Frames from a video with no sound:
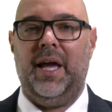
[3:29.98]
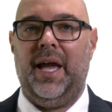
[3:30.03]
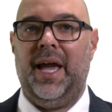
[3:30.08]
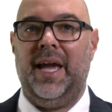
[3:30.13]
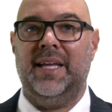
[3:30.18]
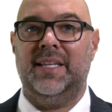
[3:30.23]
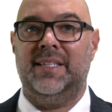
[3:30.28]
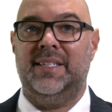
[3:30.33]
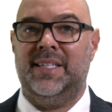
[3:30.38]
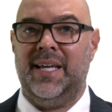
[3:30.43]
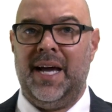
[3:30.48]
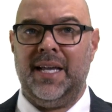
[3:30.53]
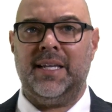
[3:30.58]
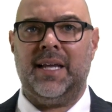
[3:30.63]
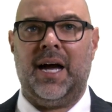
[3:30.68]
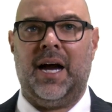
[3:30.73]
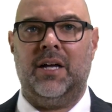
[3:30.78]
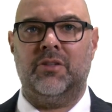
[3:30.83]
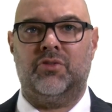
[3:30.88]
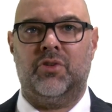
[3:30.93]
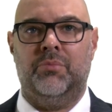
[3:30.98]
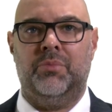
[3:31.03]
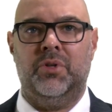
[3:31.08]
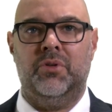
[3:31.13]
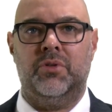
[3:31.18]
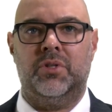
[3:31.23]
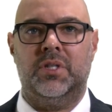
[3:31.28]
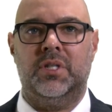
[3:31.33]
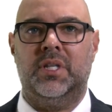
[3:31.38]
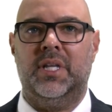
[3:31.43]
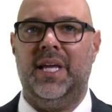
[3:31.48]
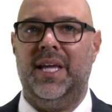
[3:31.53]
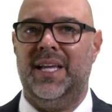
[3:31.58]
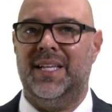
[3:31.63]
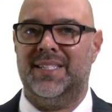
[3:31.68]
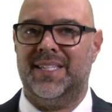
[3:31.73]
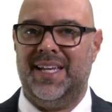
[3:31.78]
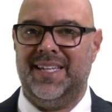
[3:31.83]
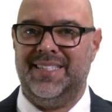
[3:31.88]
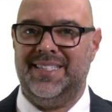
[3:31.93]
A debt contribution
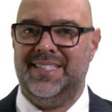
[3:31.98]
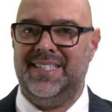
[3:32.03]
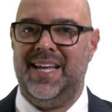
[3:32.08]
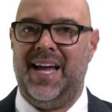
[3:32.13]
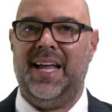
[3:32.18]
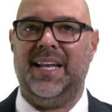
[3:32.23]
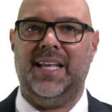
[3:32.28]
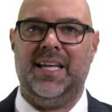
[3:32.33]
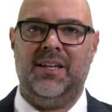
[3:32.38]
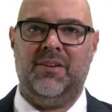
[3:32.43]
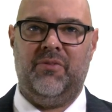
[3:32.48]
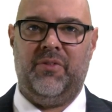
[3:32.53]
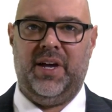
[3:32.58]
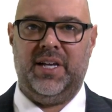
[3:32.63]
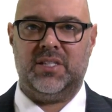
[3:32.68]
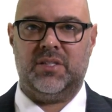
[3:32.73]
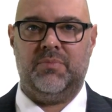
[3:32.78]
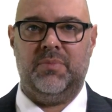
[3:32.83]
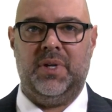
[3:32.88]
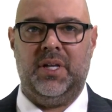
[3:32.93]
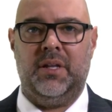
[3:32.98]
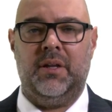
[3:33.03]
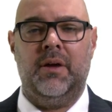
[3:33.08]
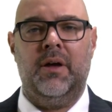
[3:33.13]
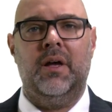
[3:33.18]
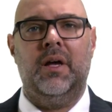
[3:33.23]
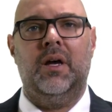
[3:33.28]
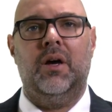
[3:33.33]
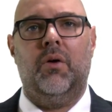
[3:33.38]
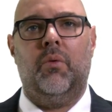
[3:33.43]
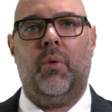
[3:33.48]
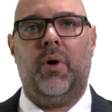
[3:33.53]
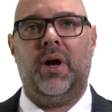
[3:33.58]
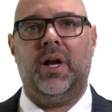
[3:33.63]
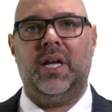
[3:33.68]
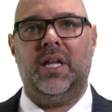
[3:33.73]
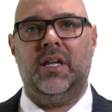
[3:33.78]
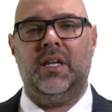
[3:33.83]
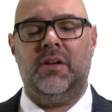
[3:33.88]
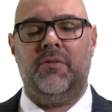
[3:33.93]
is a debt investment where
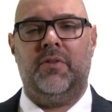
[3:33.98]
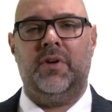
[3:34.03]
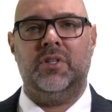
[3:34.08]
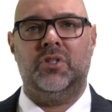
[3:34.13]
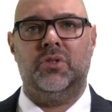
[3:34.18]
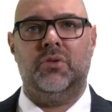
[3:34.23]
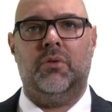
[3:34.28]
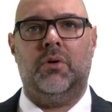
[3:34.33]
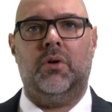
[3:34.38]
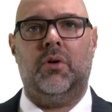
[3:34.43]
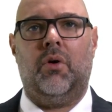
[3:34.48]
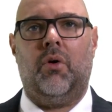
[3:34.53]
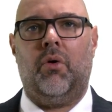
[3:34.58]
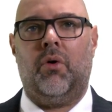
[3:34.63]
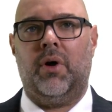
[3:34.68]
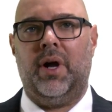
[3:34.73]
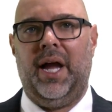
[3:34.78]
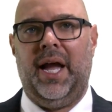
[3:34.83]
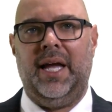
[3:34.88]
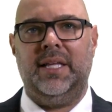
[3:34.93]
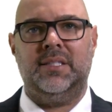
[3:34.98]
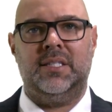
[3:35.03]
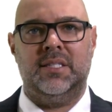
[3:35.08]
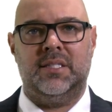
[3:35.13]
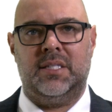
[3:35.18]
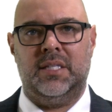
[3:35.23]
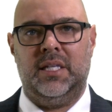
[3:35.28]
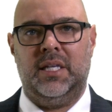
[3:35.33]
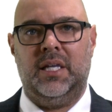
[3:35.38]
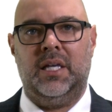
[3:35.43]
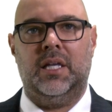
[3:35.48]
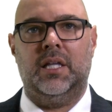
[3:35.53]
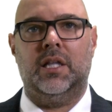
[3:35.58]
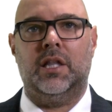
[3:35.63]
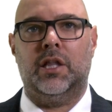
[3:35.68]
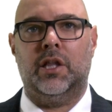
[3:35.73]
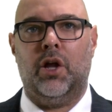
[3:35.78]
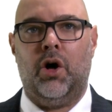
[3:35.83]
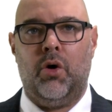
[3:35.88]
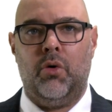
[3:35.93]
an individual or entity
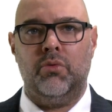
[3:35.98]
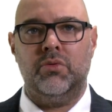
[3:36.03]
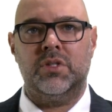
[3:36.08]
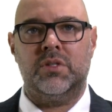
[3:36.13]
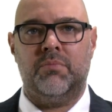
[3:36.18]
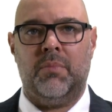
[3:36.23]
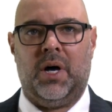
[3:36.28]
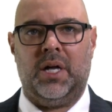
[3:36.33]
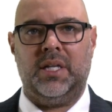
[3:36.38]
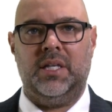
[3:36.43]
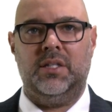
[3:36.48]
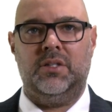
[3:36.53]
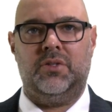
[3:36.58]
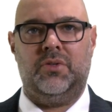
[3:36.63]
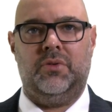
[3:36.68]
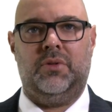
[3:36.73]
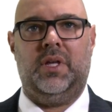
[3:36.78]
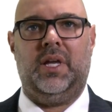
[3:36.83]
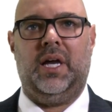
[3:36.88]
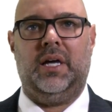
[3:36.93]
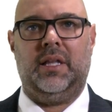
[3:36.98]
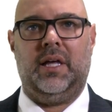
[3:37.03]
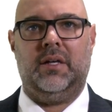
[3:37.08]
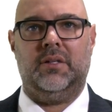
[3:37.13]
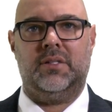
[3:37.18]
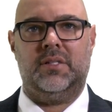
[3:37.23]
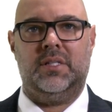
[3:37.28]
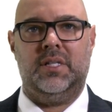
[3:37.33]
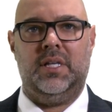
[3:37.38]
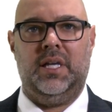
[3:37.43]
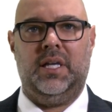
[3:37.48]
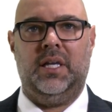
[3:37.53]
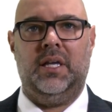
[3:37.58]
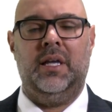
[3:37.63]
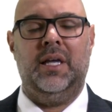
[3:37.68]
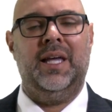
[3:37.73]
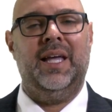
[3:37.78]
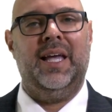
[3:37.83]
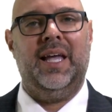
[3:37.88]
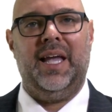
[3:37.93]
loans money to the LLC
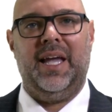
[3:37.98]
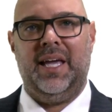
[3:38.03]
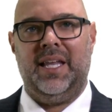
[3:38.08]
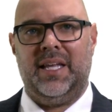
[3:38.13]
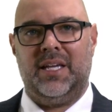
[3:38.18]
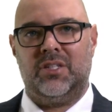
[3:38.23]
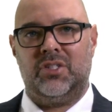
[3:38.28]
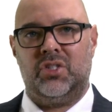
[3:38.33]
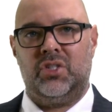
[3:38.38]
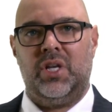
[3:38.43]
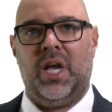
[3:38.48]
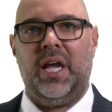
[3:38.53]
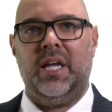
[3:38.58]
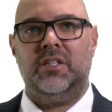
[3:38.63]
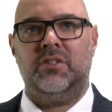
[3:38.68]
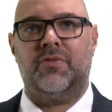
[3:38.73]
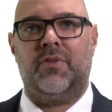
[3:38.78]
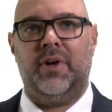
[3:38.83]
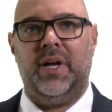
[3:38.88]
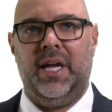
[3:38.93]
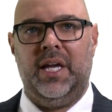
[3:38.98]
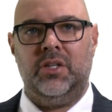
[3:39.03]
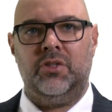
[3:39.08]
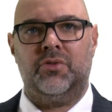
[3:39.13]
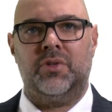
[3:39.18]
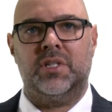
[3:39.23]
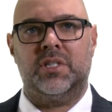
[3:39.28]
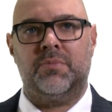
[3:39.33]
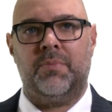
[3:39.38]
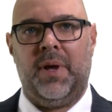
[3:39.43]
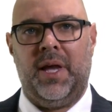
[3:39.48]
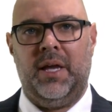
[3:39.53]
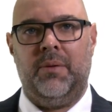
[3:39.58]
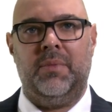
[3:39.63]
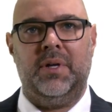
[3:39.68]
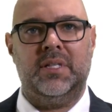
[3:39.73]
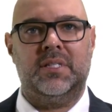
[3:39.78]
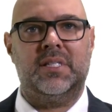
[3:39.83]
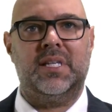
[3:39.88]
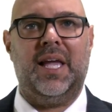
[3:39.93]
in exchange for interest
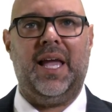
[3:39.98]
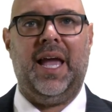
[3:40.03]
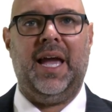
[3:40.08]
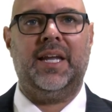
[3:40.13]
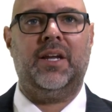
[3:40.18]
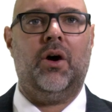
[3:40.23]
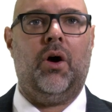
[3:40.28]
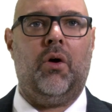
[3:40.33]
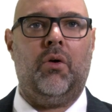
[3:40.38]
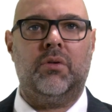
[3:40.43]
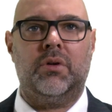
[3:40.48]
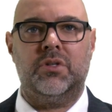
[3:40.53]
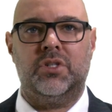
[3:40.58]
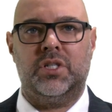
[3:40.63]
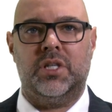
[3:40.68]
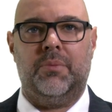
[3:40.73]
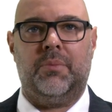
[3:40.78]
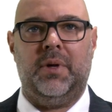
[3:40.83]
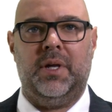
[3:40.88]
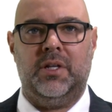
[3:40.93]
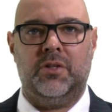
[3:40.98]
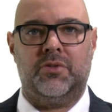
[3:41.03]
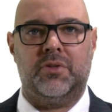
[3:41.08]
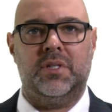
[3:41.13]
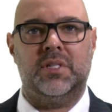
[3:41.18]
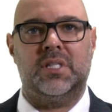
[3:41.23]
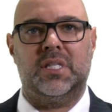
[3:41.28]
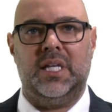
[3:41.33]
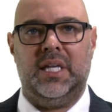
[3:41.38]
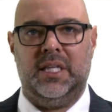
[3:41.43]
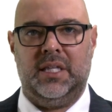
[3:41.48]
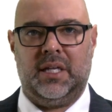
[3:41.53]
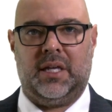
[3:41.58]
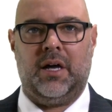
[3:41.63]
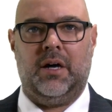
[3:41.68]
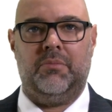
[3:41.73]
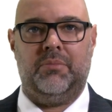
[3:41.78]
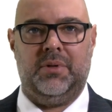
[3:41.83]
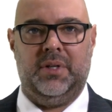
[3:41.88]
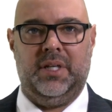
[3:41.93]
payments and ownership interest in the
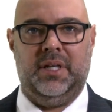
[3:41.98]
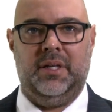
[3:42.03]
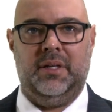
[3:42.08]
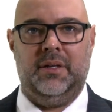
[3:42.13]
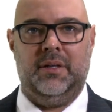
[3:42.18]
company.